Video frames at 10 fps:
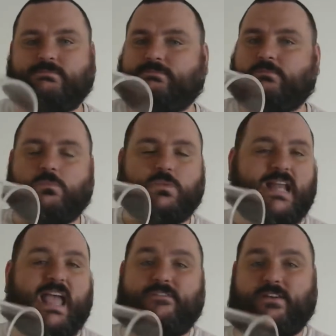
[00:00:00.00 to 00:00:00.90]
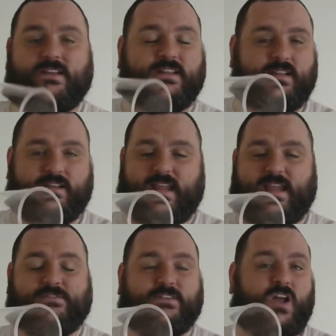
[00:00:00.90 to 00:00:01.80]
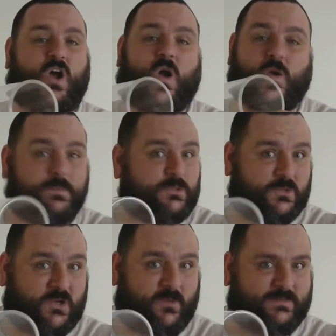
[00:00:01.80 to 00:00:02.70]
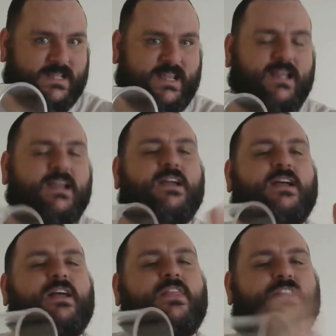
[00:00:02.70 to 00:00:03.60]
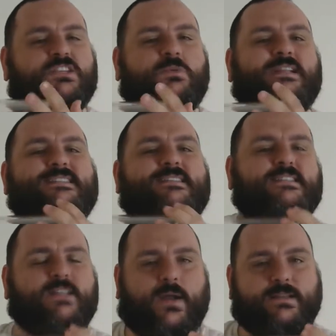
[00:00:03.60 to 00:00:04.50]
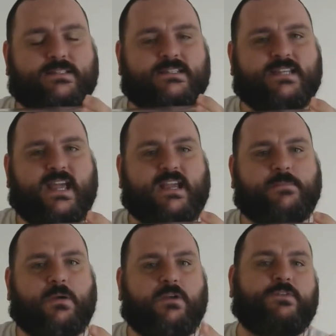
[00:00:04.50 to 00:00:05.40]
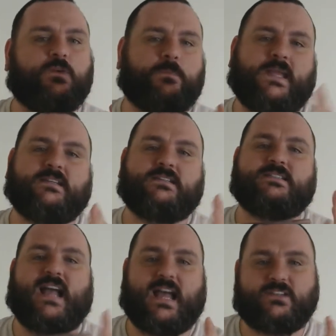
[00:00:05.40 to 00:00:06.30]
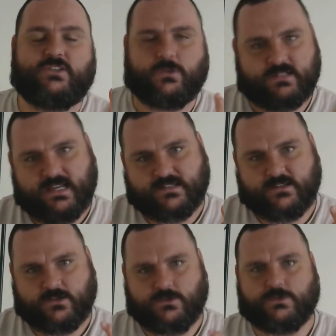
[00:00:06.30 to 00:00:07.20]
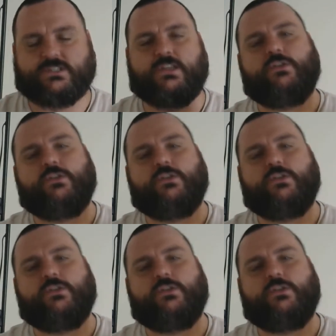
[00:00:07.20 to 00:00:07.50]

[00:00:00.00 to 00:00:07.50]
would ever even hope to accommodate. This one is designed to take both your penis and your testicles so that you